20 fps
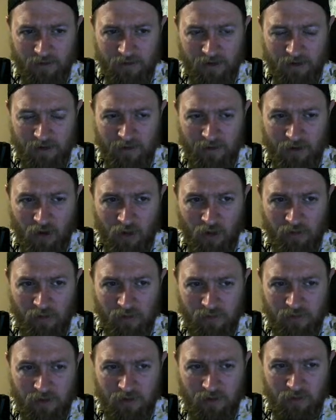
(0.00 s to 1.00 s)
I need to link all of
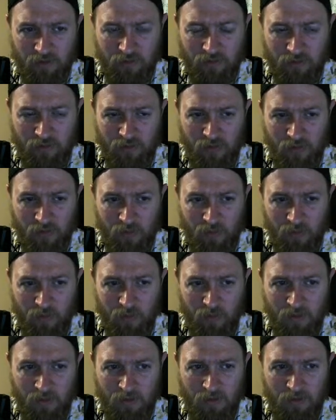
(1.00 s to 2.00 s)
the signals
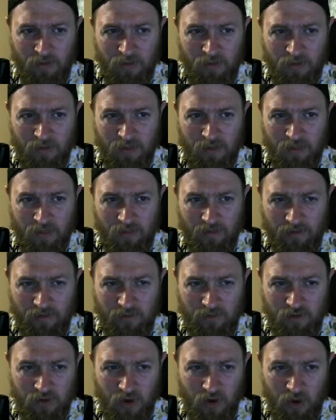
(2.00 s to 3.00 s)
to
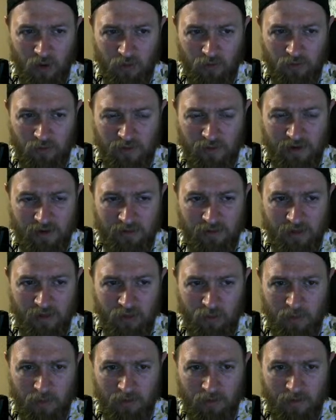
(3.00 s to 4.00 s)
this node. So I need it the
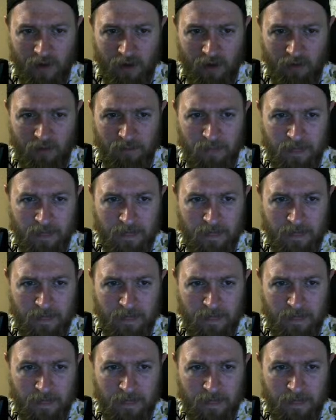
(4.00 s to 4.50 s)
other way around.